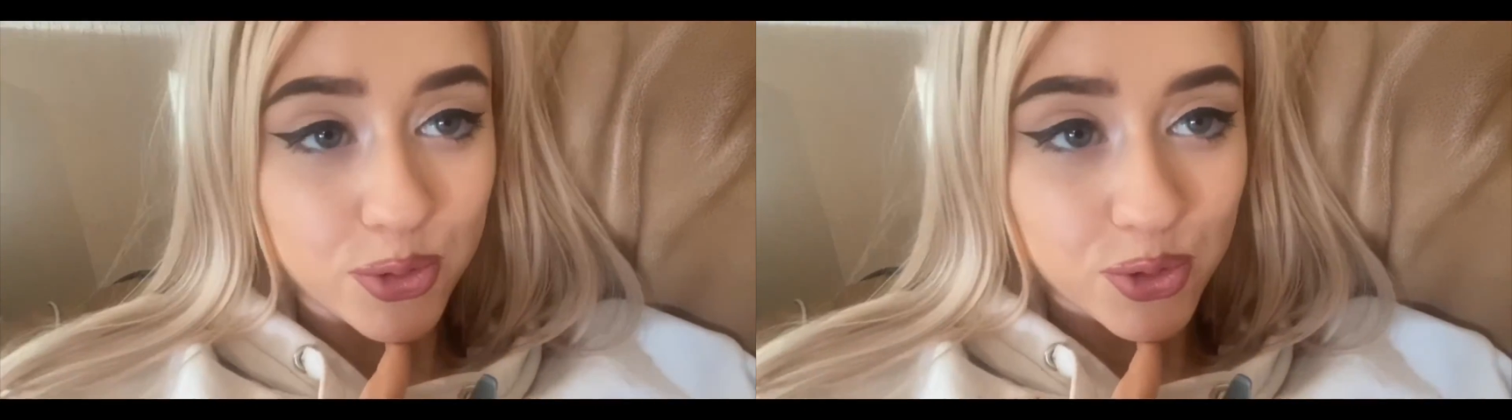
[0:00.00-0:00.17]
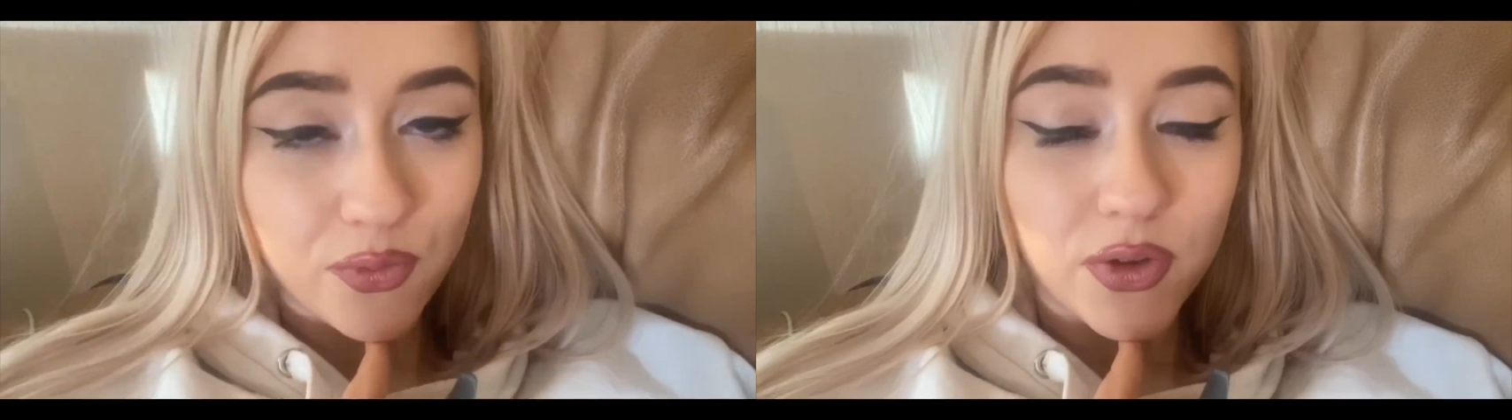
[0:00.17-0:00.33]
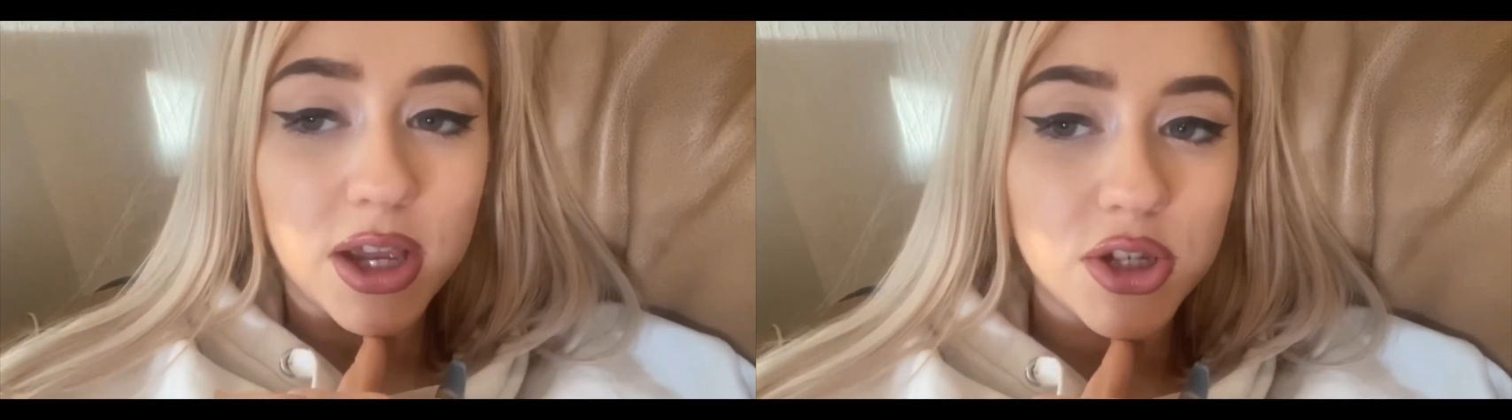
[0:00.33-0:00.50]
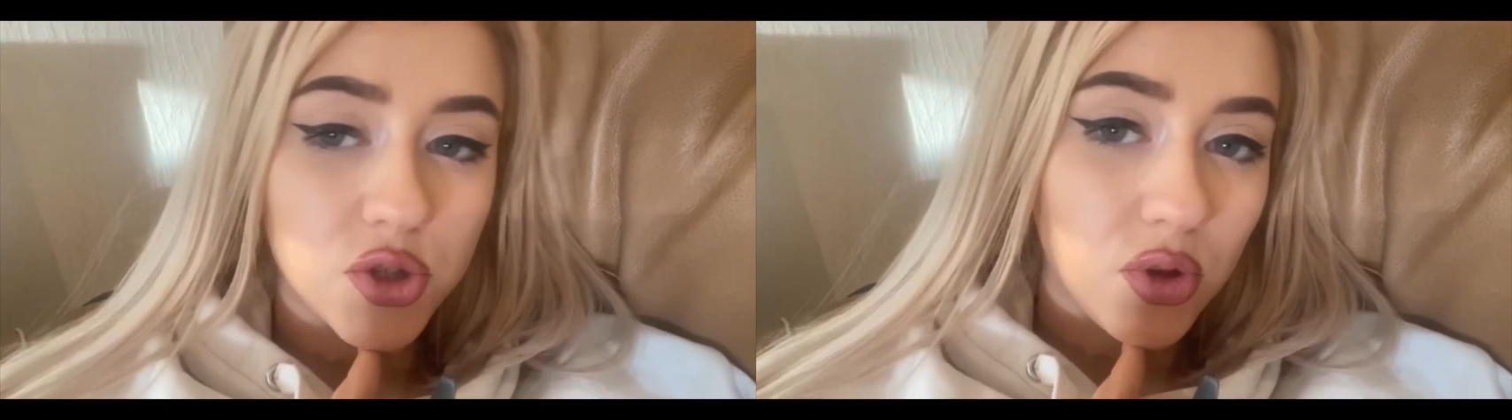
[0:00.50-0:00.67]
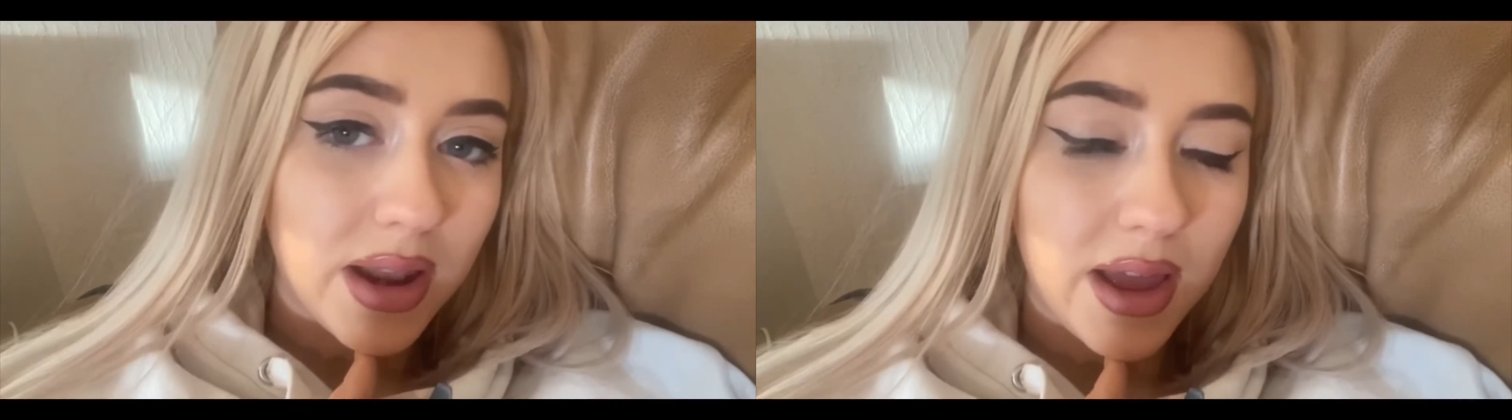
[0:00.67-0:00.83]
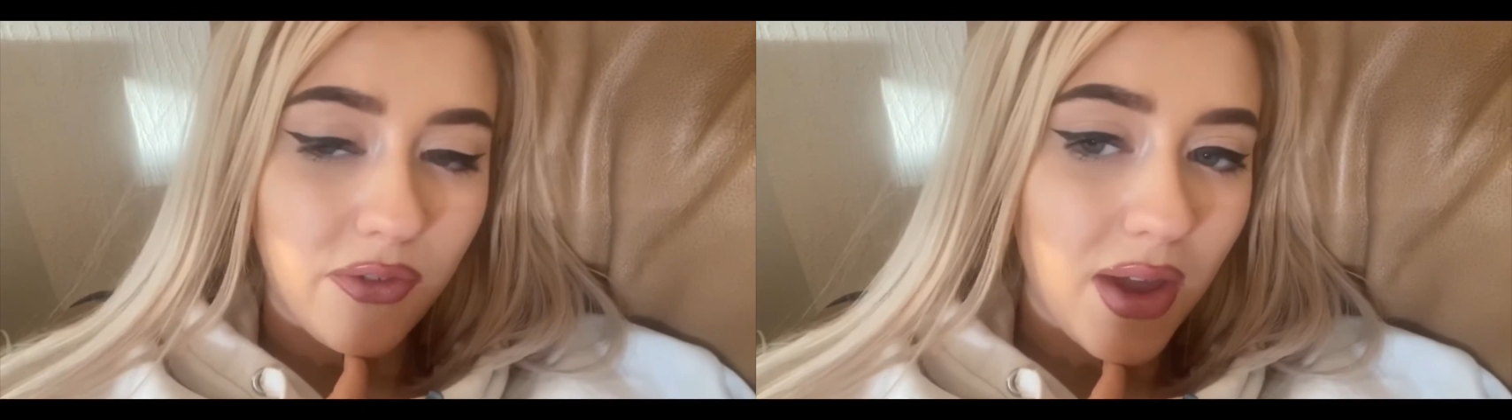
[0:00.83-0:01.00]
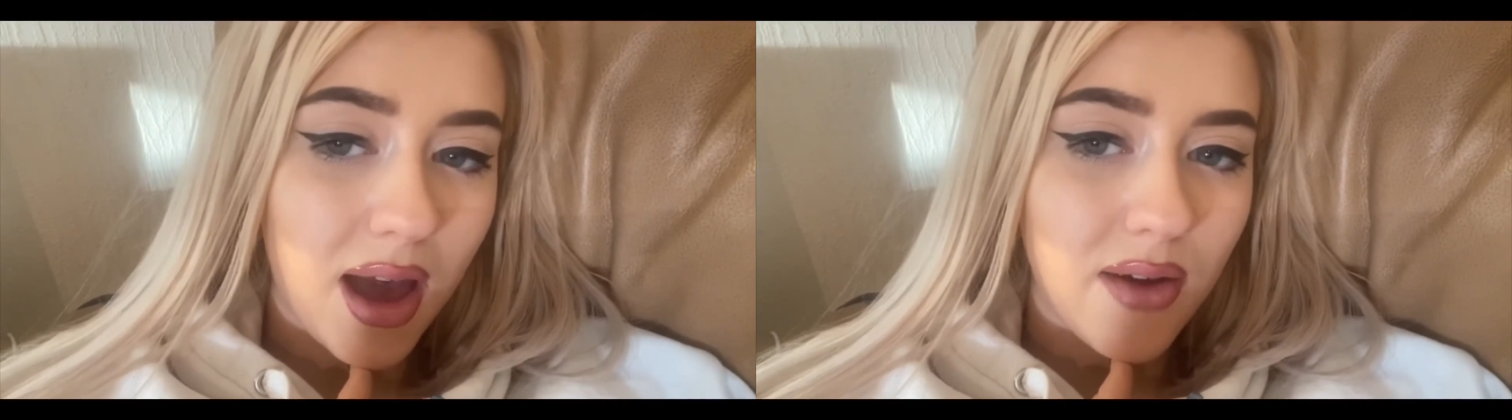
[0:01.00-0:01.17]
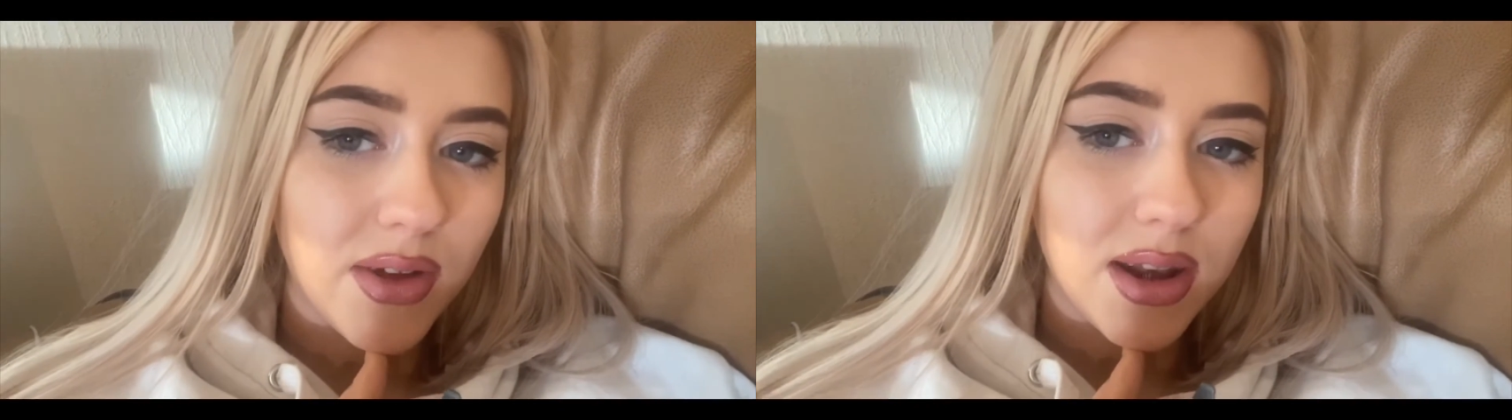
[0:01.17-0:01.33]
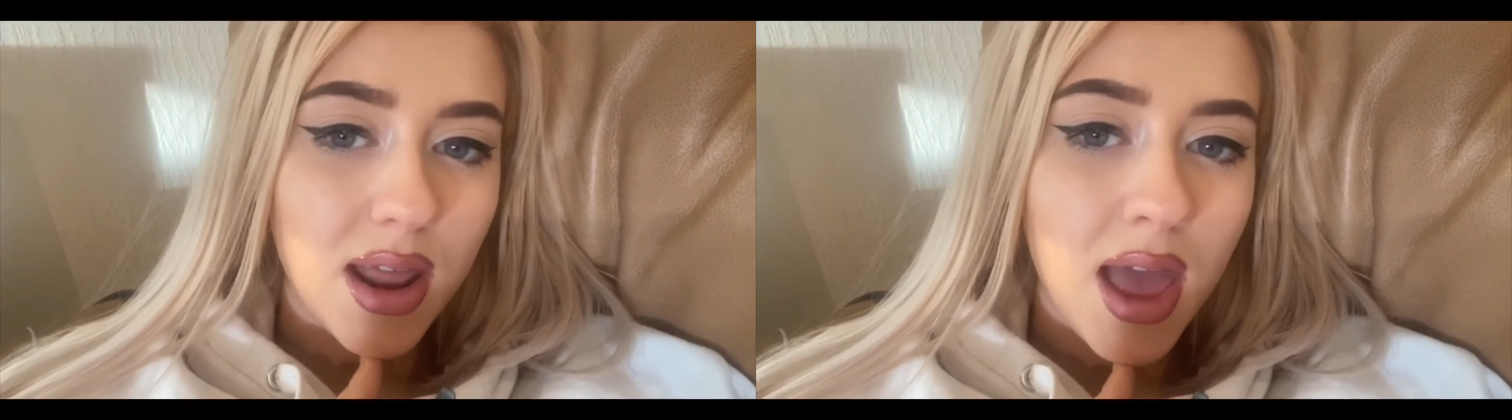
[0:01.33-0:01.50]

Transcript: notifications on if you haven't.